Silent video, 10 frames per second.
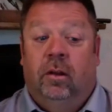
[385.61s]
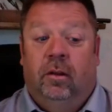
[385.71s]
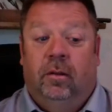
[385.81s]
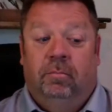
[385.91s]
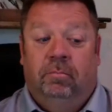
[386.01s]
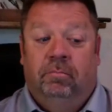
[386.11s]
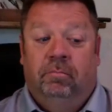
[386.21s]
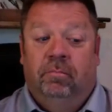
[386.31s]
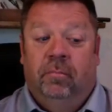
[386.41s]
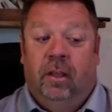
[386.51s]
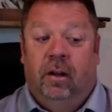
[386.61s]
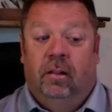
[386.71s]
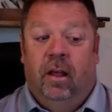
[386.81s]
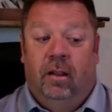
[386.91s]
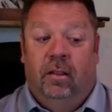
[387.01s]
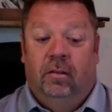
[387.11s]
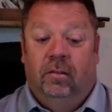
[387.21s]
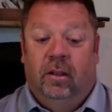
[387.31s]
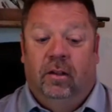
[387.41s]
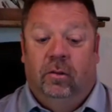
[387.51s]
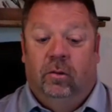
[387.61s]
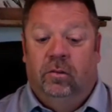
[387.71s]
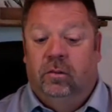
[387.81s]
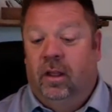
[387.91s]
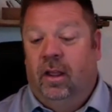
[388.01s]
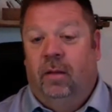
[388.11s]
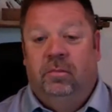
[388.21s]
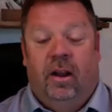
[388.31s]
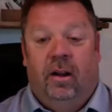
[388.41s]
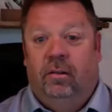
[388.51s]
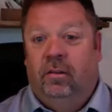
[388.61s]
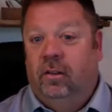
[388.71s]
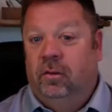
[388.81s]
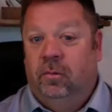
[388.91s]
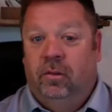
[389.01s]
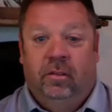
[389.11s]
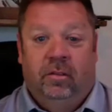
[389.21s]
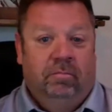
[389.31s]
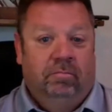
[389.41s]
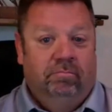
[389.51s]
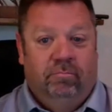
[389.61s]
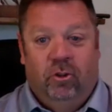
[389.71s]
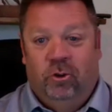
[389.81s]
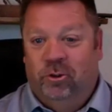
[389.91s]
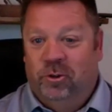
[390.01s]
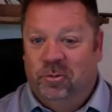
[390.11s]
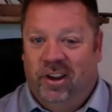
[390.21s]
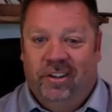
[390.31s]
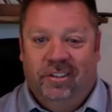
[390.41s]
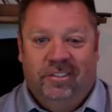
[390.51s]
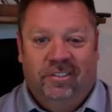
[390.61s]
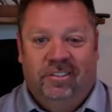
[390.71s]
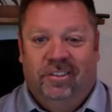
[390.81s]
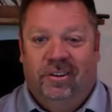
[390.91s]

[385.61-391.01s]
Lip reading: And a lot of these landlords are like, hey, I'm tired of dealing with long-term tenants.